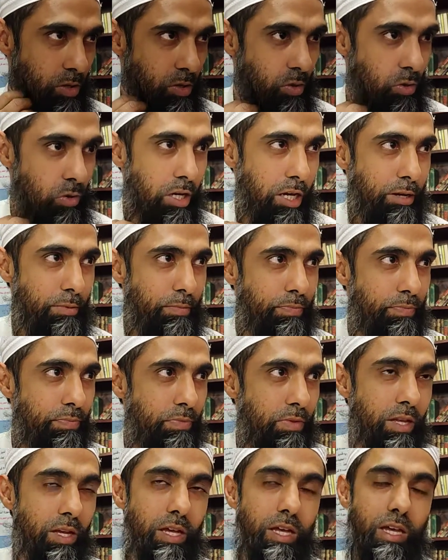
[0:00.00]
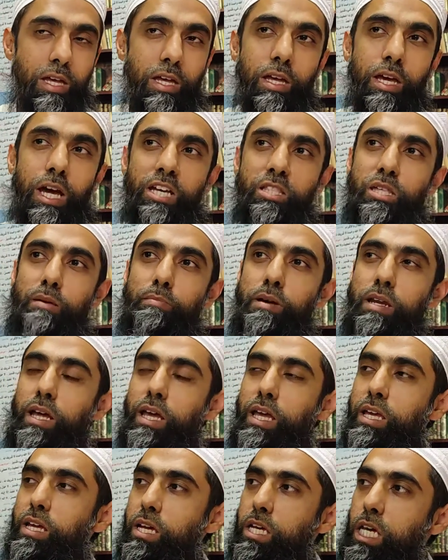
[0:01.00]
Okay? And the
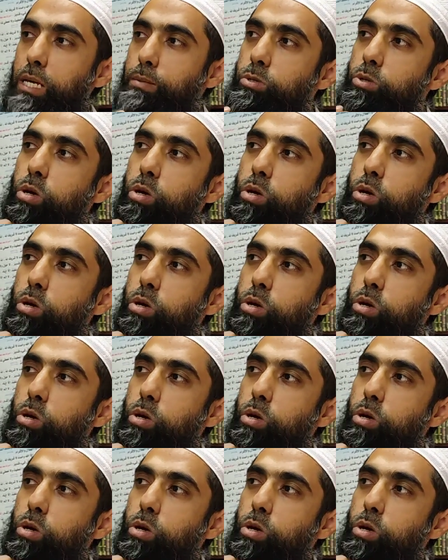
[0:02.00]
malaika come